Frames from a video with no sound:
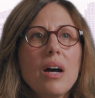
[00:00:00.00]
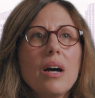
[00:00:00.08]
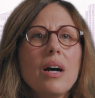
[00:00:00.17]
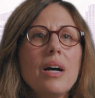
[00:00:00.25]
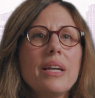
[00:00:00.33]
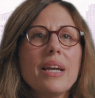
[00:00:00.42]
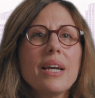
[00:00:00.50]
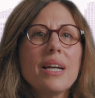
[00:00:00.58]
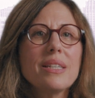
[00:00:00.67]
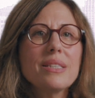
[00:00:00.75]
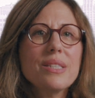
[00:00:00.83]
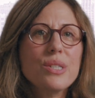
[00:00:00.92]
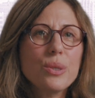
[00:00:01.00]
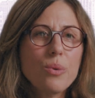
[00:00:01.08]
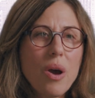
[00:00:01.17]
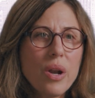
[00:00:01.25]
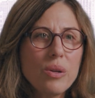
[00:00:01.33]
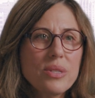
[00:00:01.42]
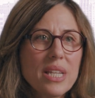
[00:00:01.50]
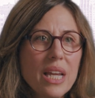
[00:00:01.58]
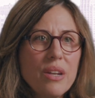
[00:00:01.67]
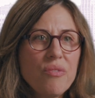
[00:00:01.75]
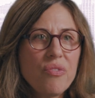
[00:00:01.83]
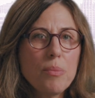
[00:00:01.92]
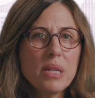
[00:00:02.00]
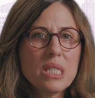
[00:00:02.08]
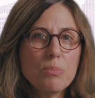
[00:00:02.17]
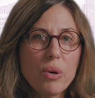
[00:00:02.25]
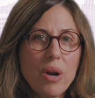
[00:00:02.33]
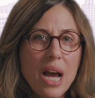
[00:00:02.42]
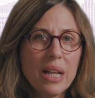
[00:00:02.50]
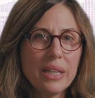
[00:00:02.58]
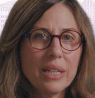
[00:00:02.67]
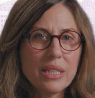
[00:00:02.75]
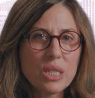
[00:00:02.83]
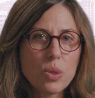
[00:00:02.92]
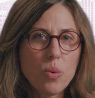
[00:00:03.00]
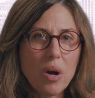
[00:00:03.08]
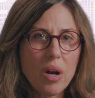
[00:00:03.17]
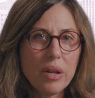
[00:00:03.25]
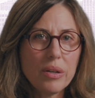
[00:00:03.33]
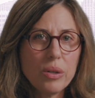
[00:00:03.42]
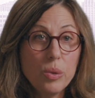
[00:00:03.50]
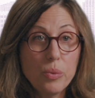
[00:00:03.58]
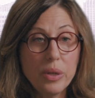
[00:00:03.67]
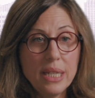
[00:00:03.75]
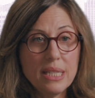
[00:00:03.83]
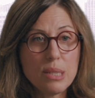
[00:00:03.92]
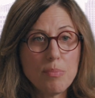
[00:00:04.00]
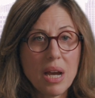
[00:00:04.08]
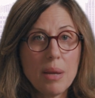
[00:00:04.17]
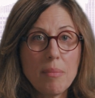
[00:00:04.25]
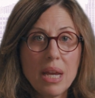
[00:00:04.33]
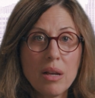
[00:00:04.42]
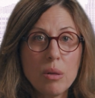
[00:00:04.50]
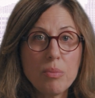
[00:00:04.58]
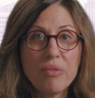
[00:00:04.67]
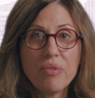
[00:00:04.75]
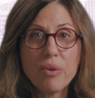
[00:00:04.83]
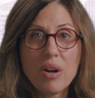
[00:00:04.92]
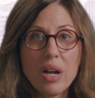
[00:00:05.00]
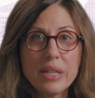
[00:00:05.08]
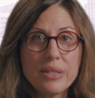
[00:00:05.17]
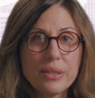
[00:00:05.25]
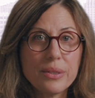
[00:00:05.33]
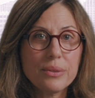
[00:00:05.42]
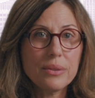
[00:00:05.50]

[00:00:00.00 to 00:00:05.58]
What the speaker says: Ah yes, Toronto's infamous morality squad, who reads my mail before I do.